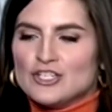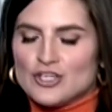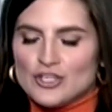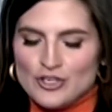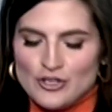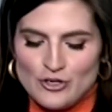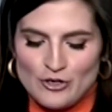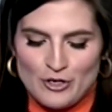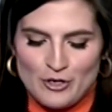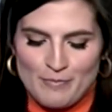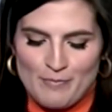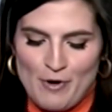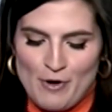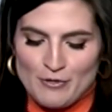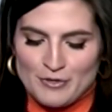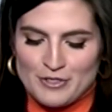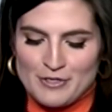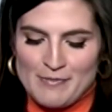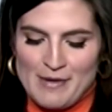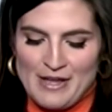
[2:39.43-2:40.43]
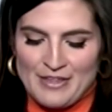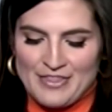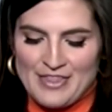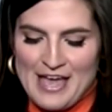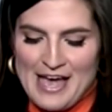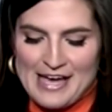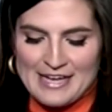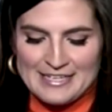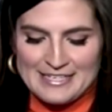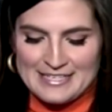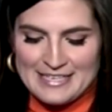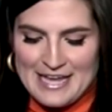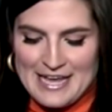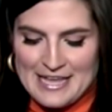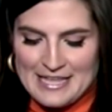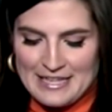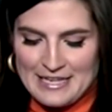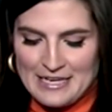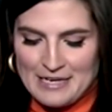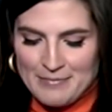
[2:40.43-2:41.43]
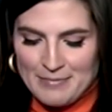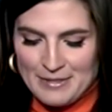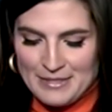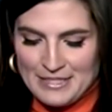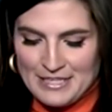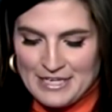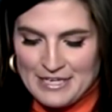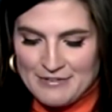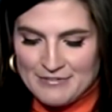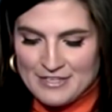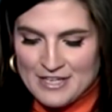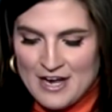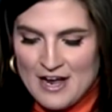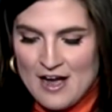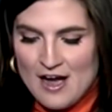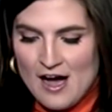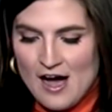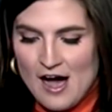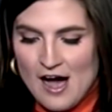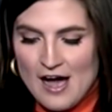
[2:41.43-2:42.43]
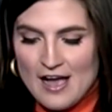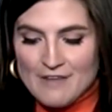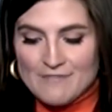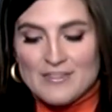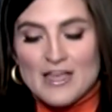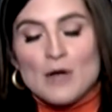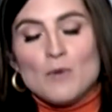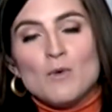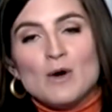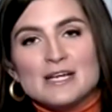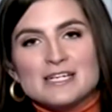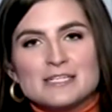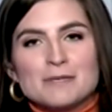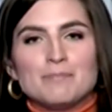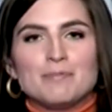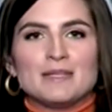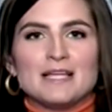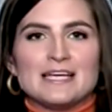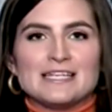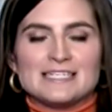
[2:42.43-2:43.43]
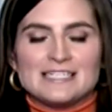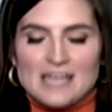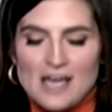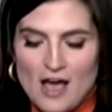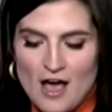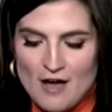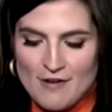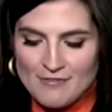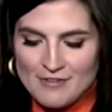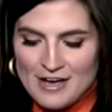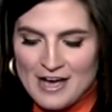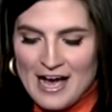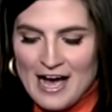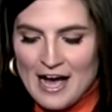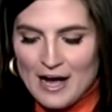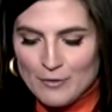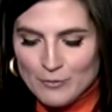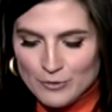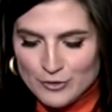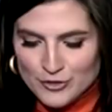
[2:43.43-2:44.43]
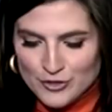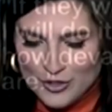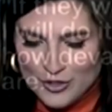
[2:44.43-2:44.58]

to the New York Post about that, saying that he believed if they want to play tough, I will